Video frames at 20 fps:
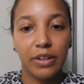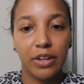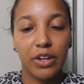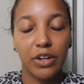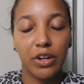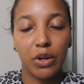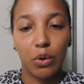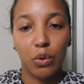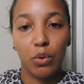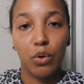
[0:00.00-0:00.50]

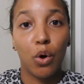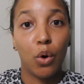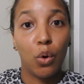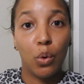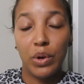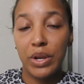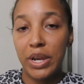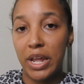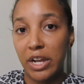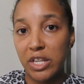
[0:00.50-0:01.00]

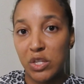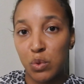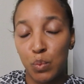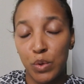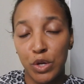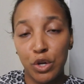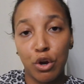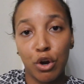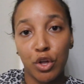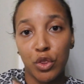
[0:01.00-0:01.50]
go next
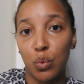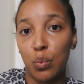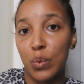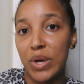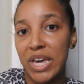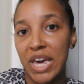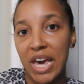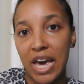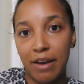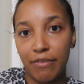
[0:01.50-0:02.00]
week or the
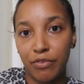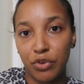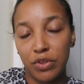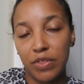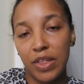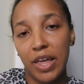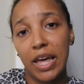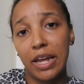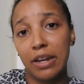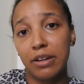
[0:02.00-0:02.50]
week after
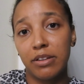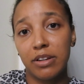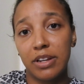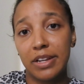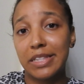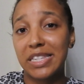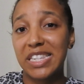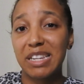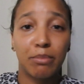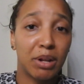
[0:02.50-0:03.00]
that.
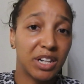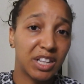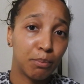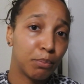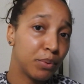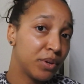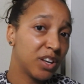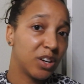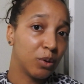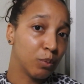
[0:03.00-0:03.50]
It seemed like the
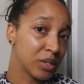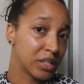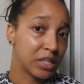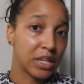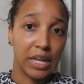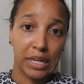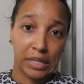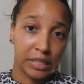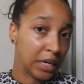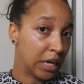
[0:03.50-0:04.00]
PO was
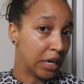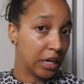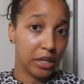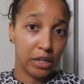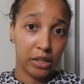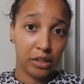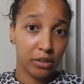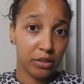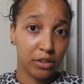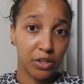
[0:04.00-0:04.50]
like,
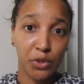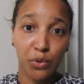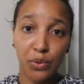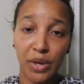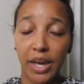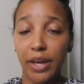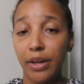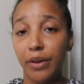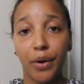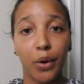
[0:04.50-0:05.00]
nah, you
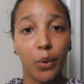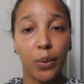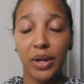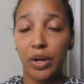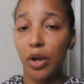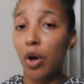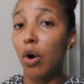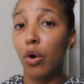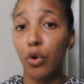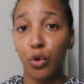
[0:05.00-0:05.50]
can't go
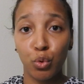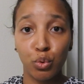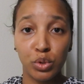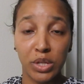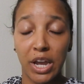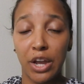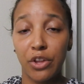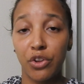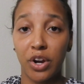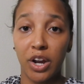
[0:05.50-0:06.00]
at all. You
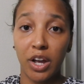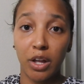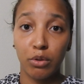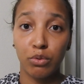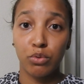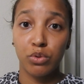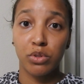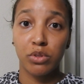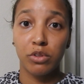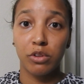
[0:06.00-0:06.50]
stay in your
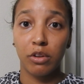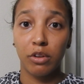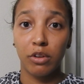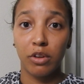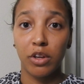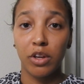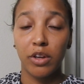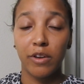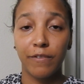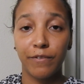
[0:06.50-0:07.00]
house
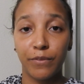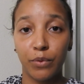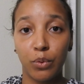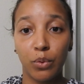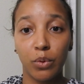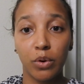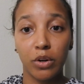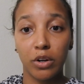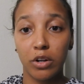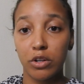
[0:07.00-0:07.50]

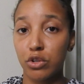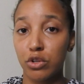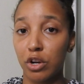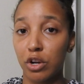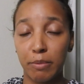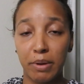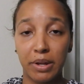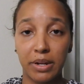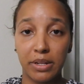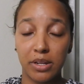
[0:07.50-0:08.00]
for a
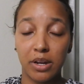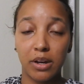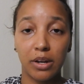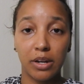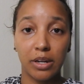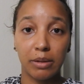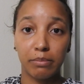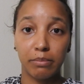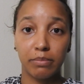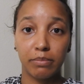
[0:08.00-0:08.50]
certain amount of
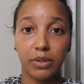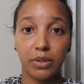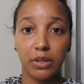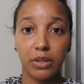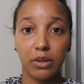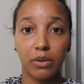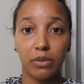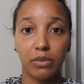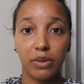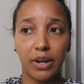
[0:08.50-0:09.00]
time. I
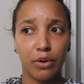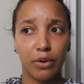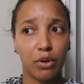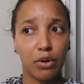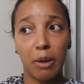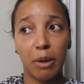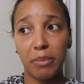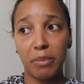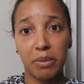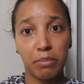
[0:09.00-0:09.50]
don't know
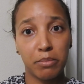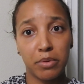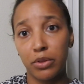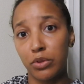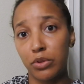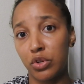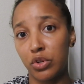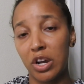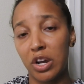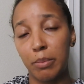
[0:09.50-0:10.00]
how many
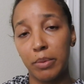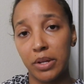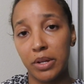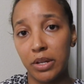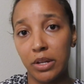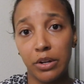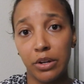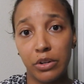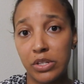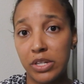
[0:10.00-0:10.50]
months or how many
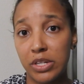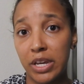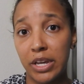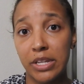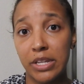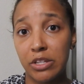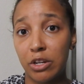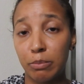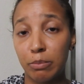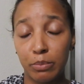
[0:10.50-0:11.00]
years he
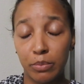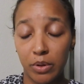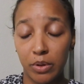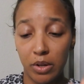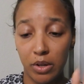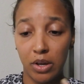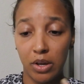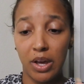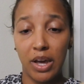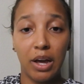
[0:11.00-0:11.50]
has on
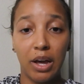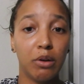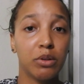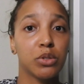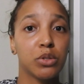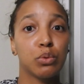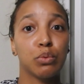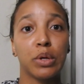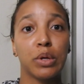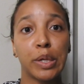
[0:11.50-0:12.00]

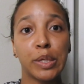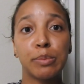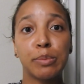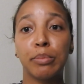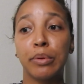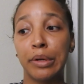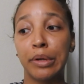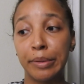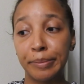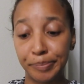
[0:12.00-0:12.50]
house arrest,
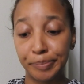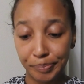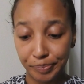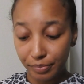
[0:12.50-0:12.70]
but